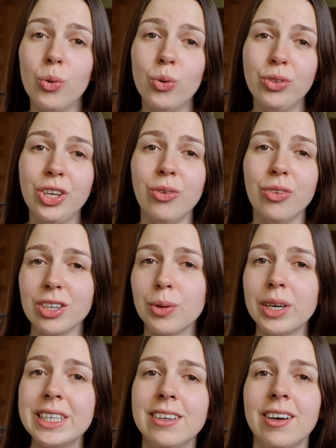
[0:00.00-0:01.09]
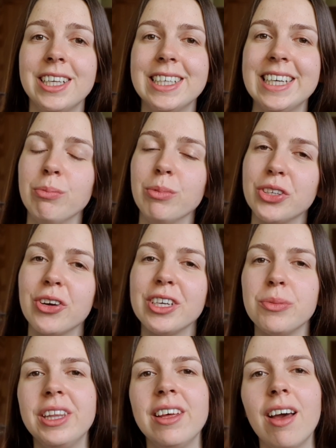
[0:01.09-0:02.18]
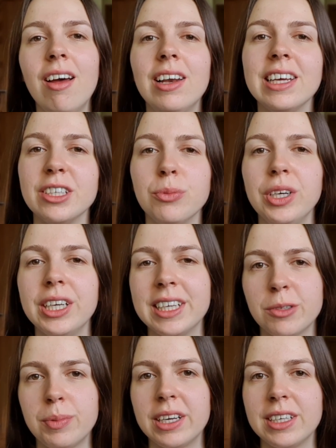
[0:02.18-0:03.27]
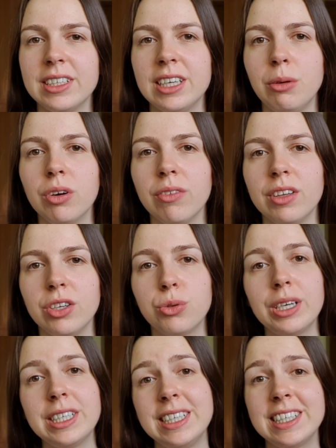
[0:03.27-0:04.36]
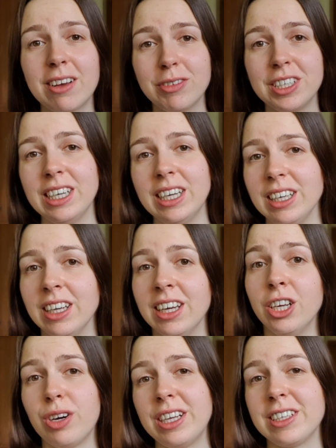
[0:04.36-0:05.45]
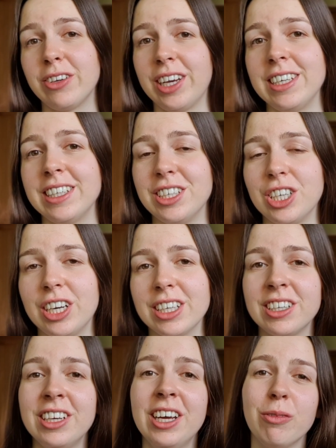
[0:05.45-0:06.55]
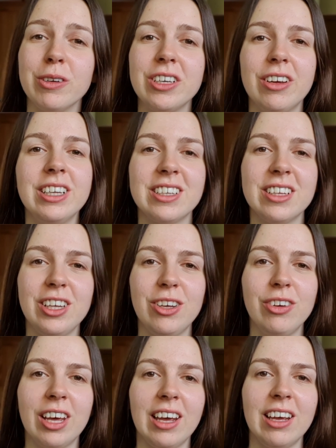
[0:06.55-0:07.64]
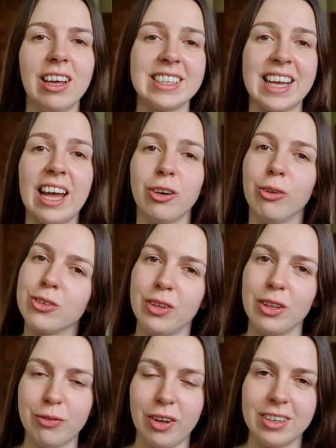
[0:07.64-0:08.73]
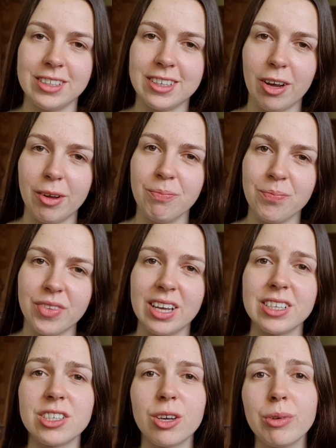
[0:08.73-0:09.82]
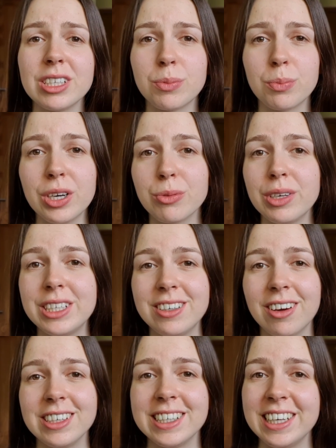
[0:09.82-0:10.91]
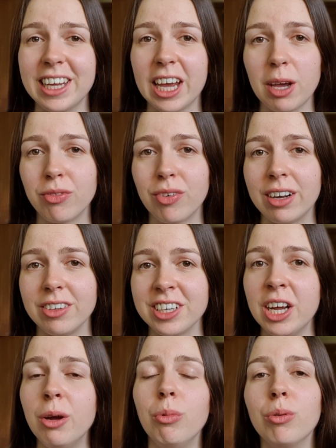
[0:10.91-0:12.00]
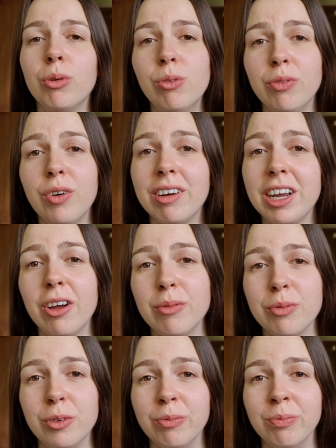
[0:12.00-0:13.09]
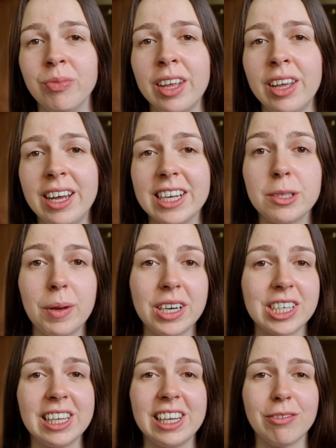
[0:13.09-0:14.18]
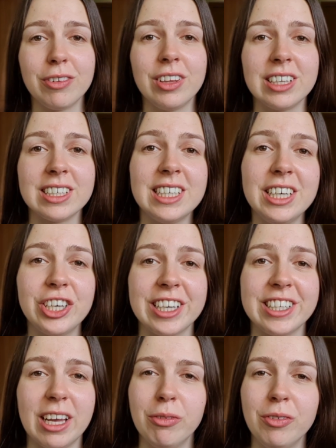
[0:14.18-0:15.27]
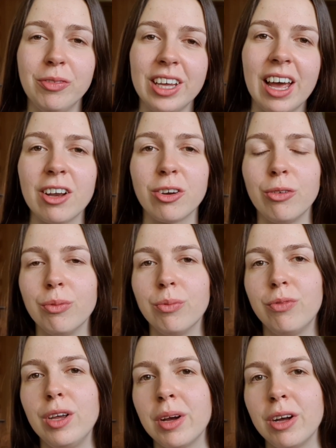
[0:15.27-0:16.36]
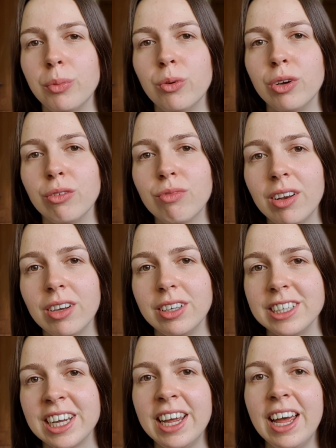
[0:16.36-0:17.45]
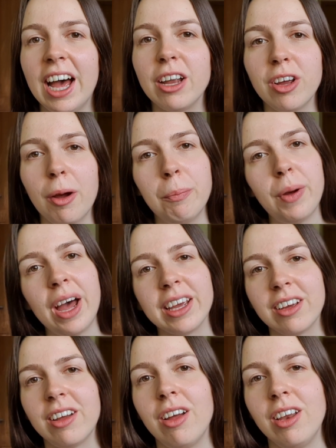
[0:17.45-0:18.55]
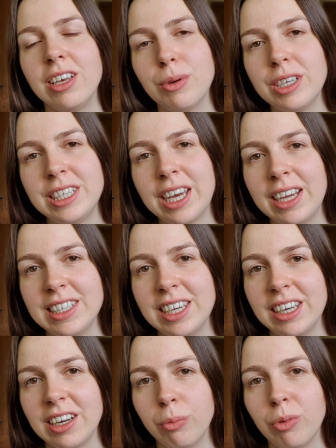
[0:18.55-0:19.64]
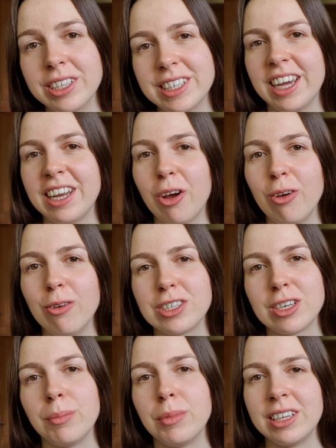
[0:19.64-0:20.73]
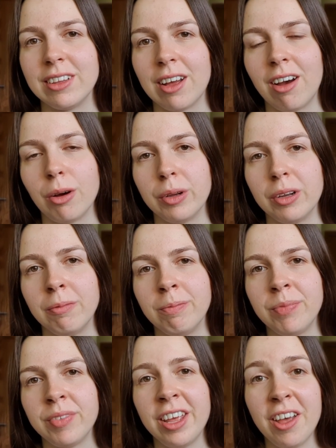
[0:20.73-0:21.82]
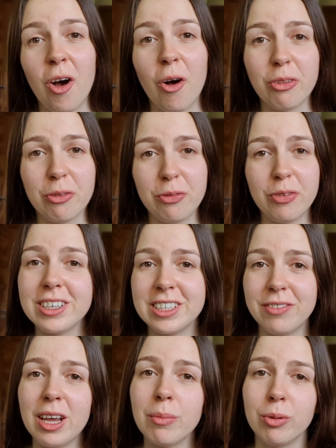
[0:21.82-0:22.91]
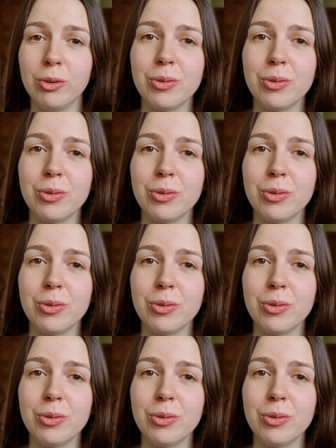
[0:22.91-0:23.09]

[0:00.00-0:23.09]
all knew that 2019 was going to be the earliest we could expect to see one of the 2017 translocated chicks returning to the UK as adults for the first time. And so when spring 2019 came around, we were all very hopeful, especially given that CJ7, the adult female born at Rutland, had come back in 2018 and once again oversummered in the harbour. On the 1st of April